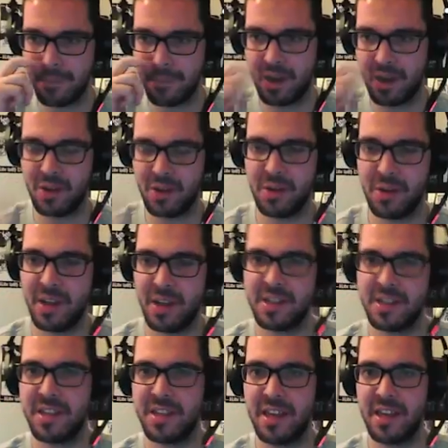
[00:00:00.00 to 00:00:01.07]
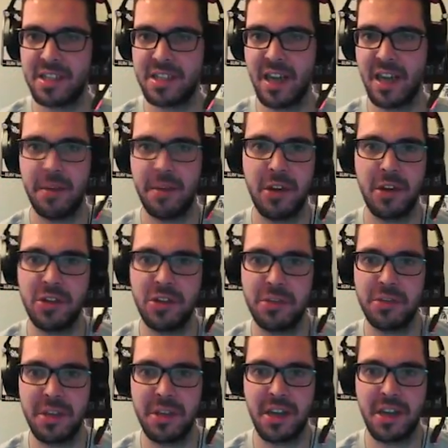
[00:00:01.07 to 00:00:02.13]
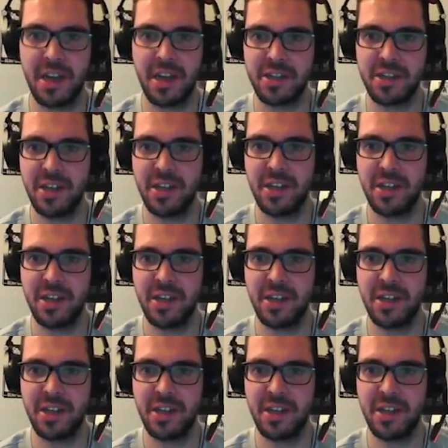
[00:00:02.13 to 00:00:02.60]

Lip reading: Although he likes to take his time. It could just be the connection